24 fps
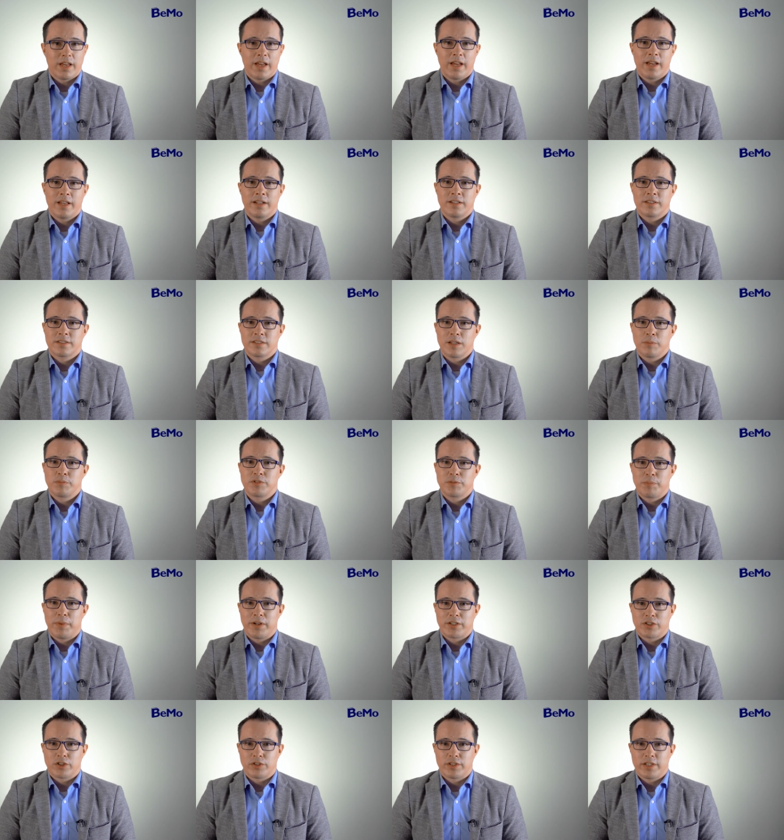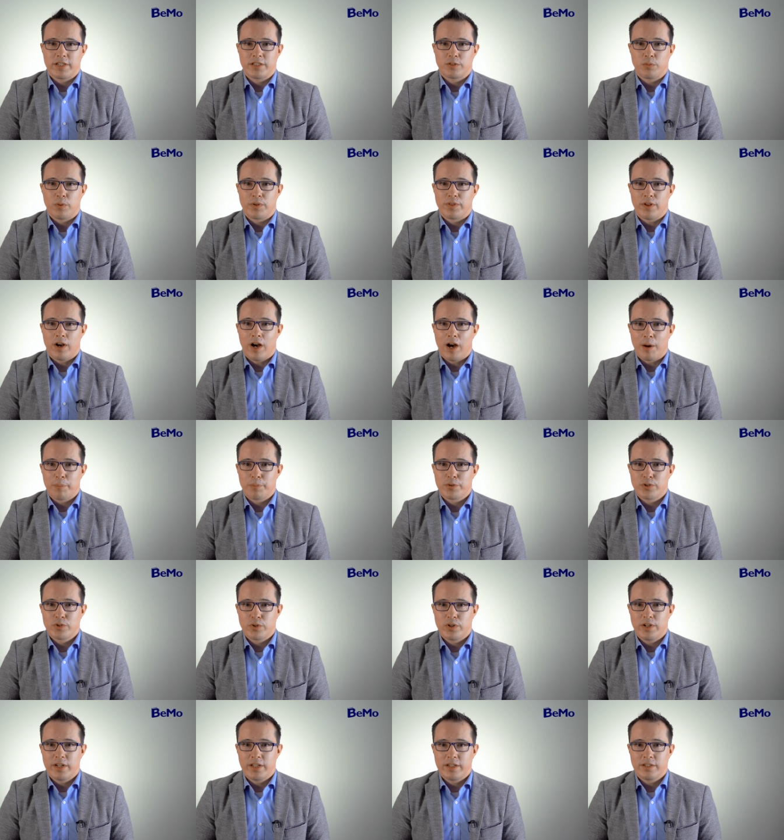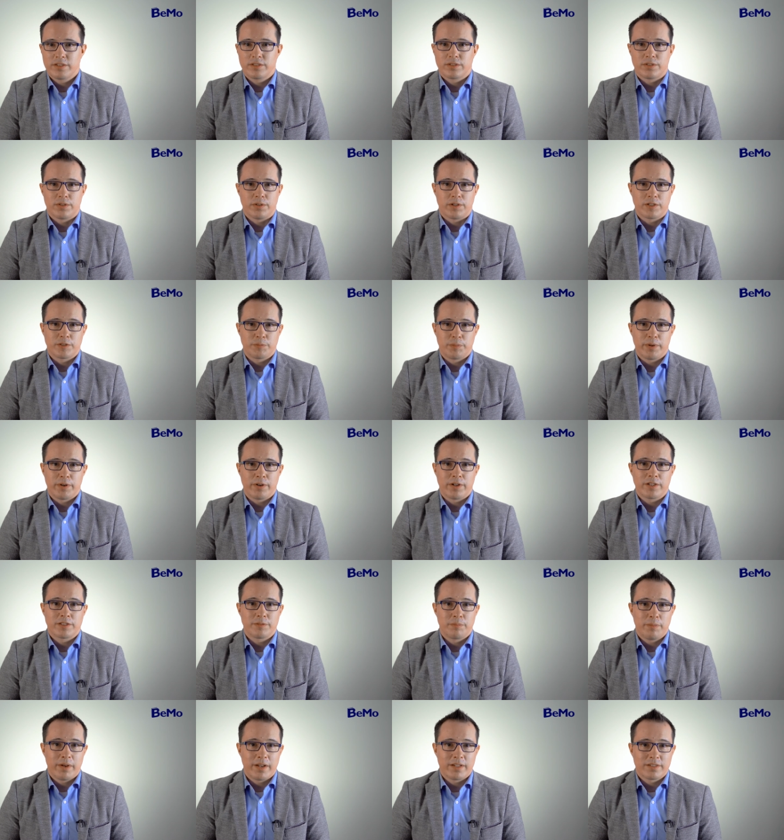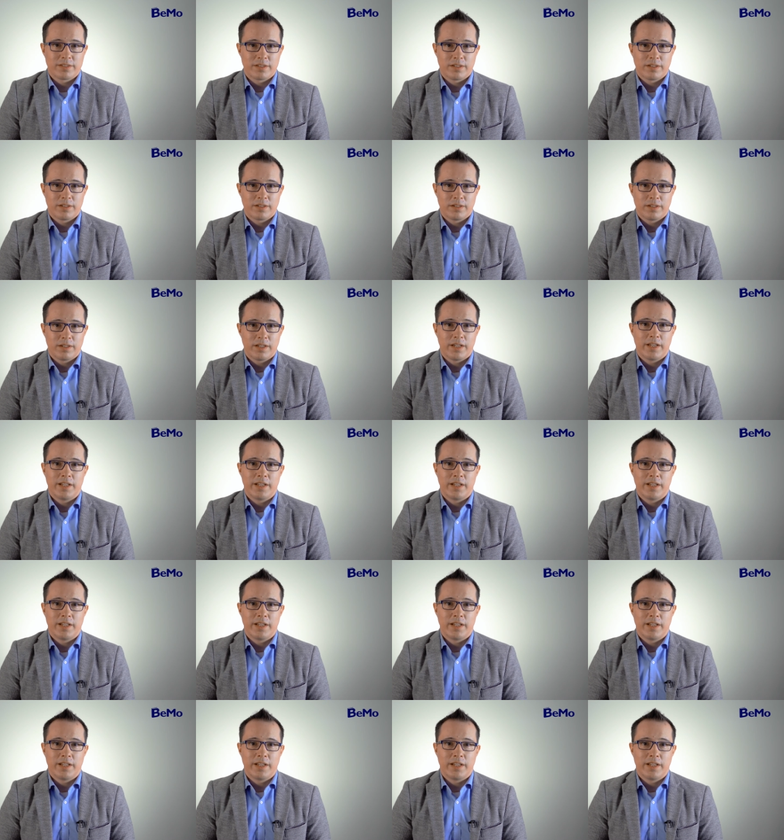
and subspecialties with opportunities to experience medicine